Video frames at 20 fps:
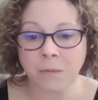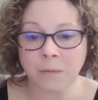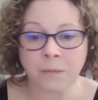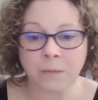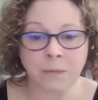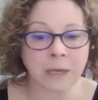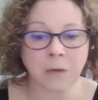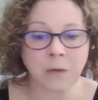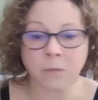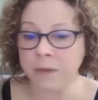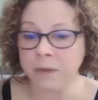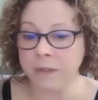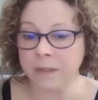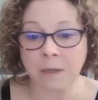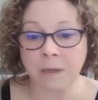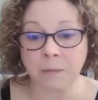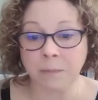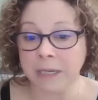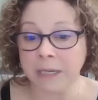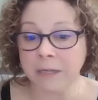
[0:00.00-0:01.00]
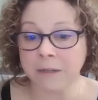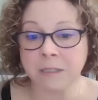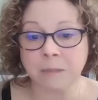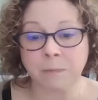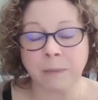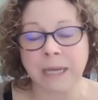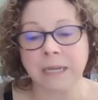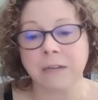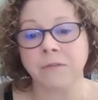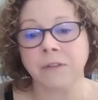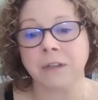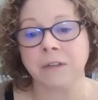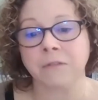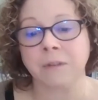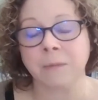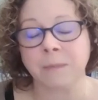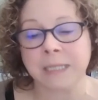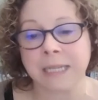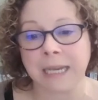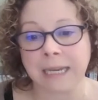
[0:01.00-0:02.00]
like with their peers,
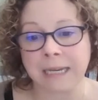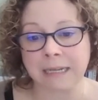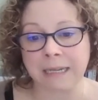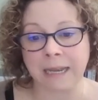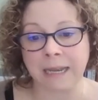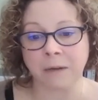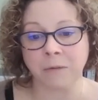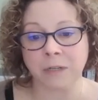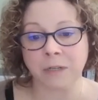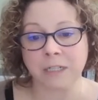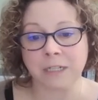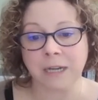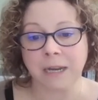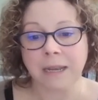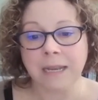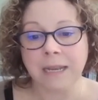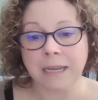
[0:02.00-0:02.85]
benefit from second language.